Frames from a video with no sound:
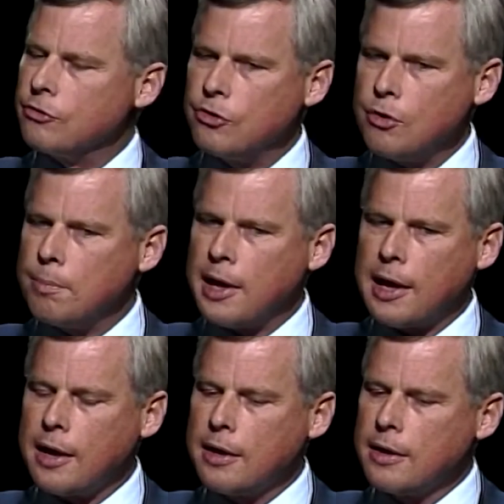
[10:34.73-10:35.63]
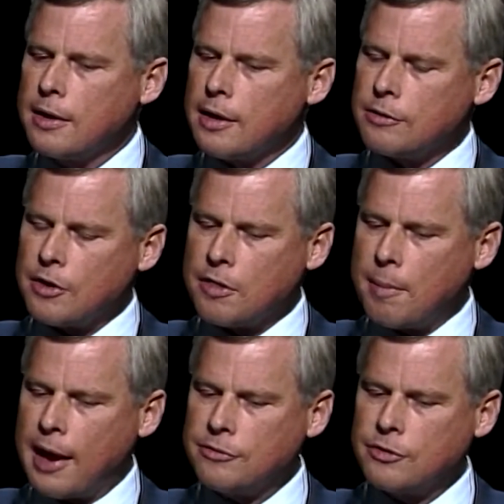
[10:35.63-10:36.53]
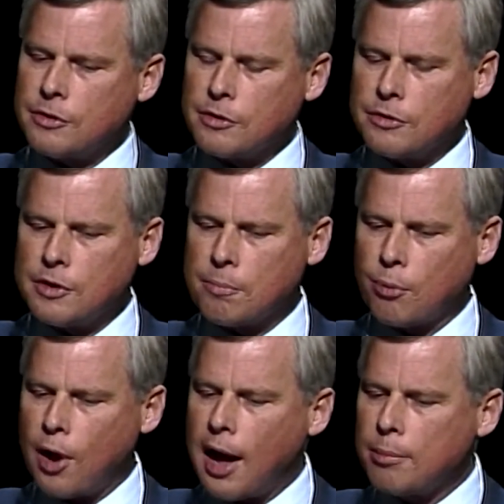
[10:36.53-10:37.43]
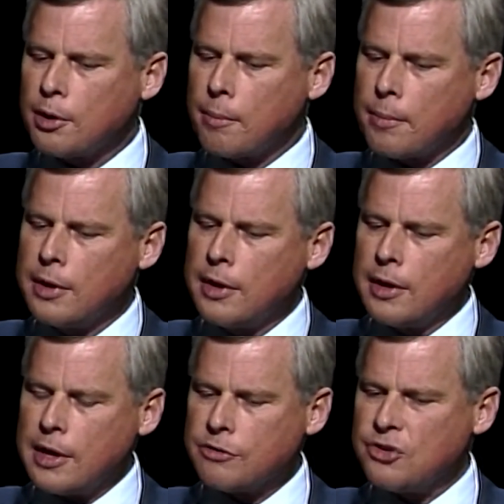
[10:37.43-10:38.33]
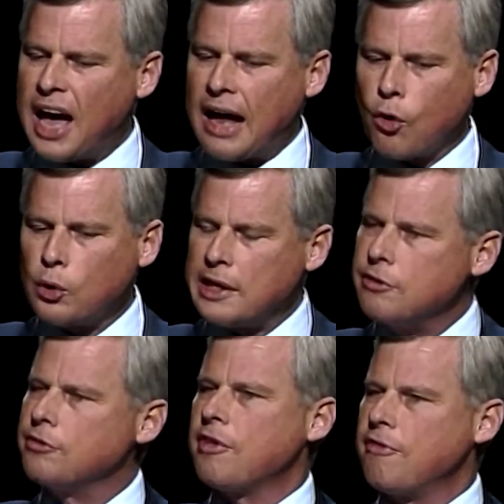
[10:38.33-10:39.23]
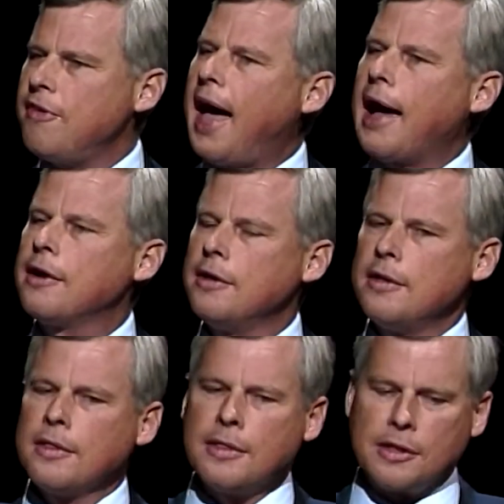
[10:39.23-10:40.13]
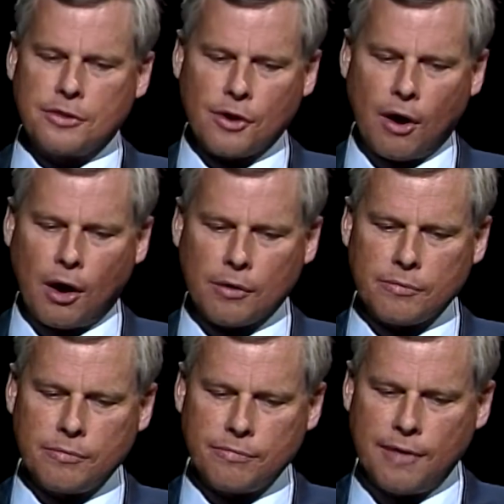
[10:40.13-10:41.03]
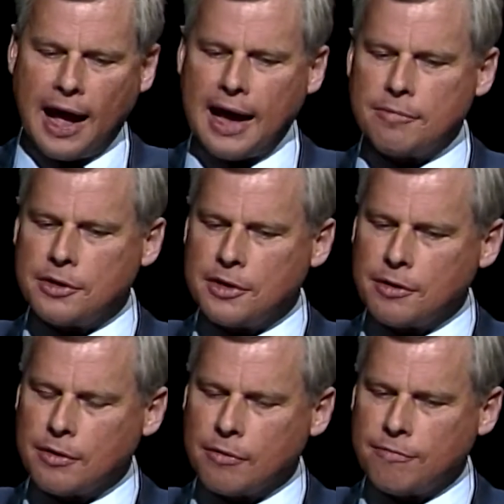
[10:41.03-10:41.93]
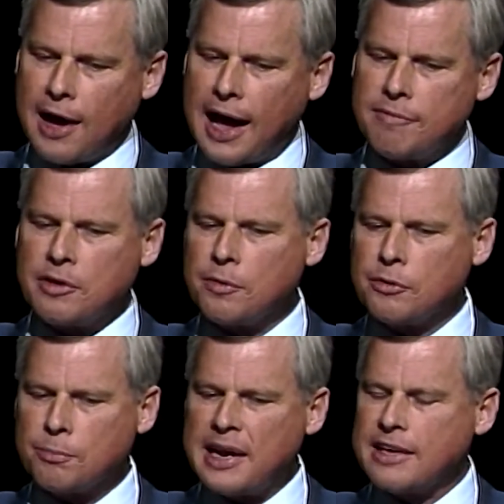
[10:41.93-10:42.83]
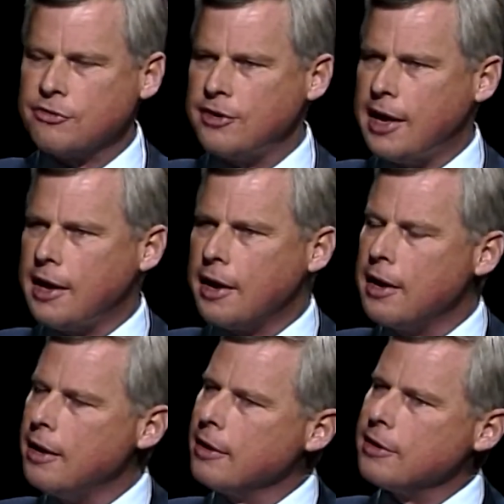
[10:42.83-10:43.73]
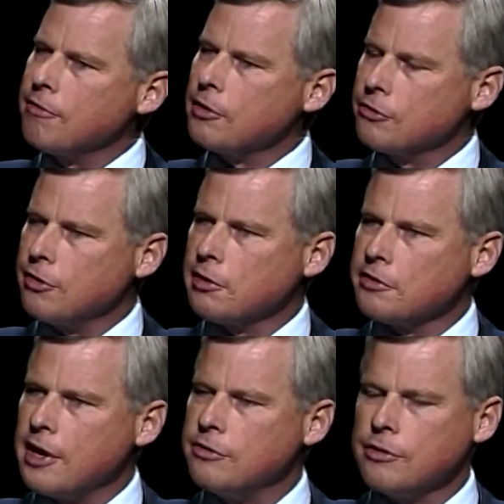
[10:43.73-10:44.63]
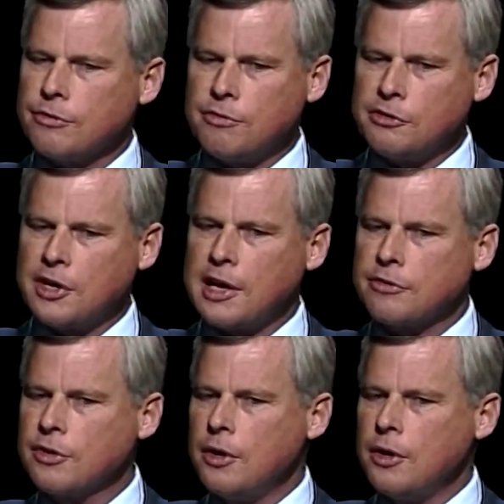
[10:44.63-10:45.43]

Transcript: too big. The problem is not only just the fact that there are five and as many as 10 different civilizations visiting us.